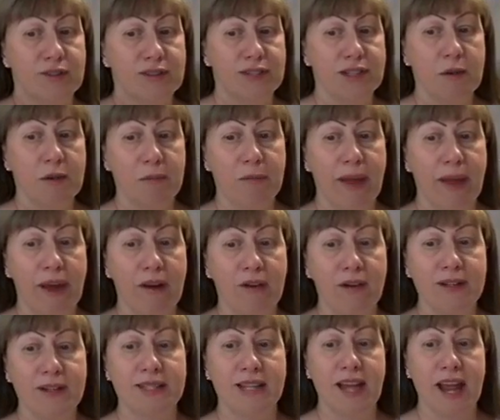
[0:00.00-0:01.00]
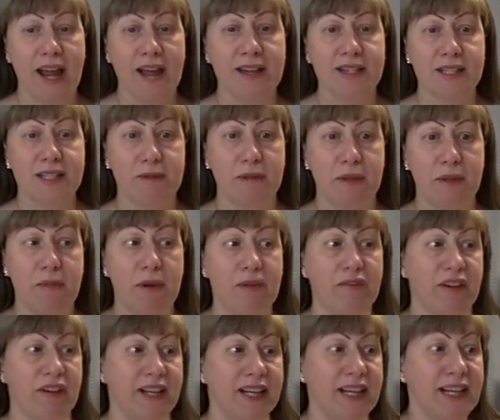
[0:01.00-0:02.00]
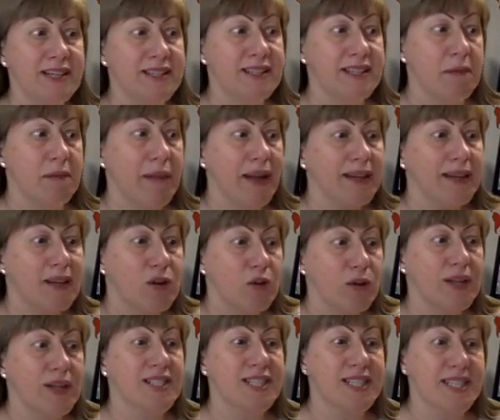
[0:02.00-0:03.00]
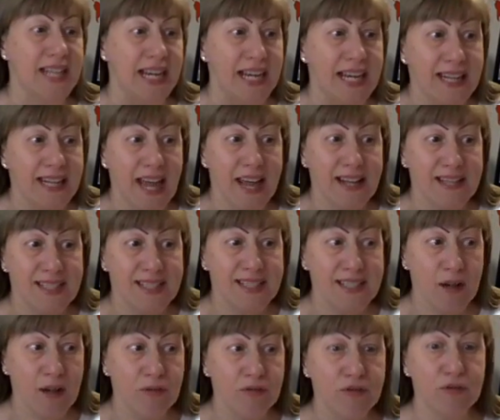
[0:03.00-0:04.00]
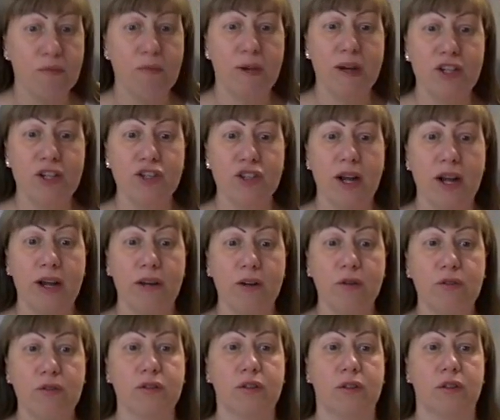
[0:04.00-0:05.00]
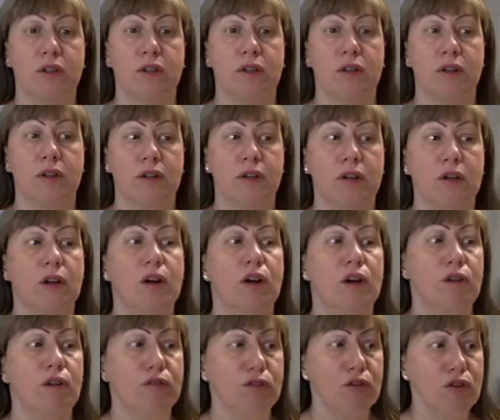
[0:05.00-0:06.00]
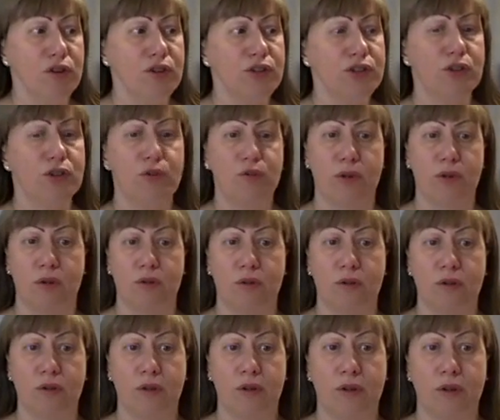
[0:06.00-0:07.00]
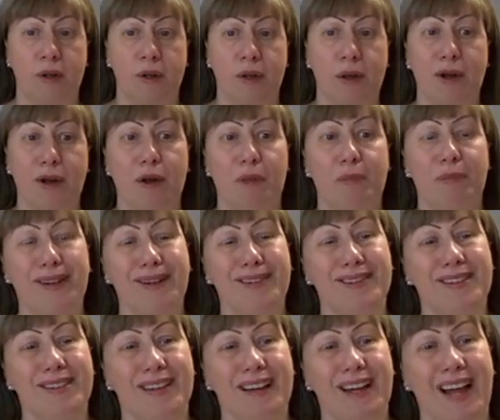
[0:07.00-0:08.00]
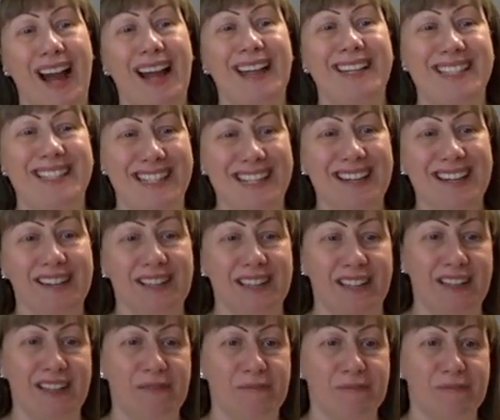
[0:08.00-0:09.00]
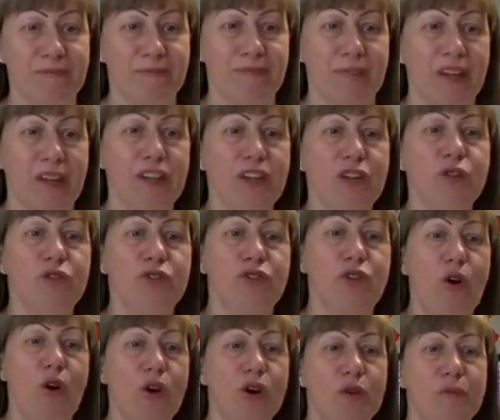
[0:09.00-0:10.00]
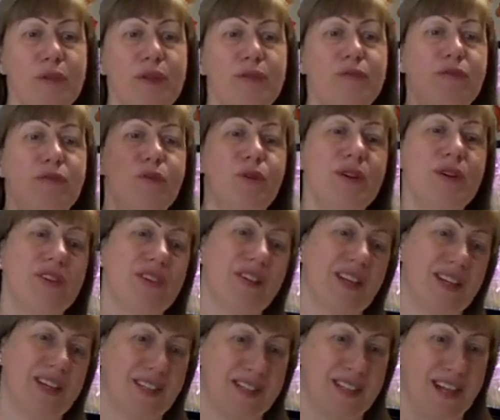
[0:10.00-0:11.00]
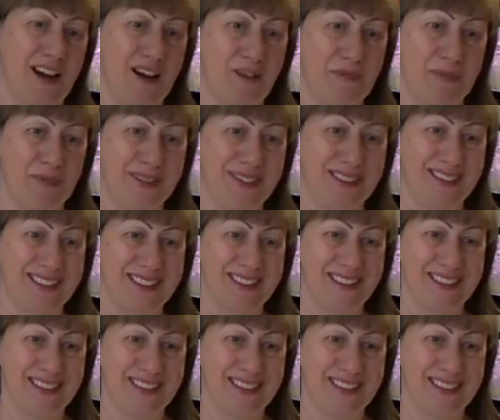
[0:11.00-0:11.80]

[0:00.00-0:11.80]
Some parents ask me, but Vanessa, am I going to say that stuff to my child? Of course you will. But ideally, you talk before things happen,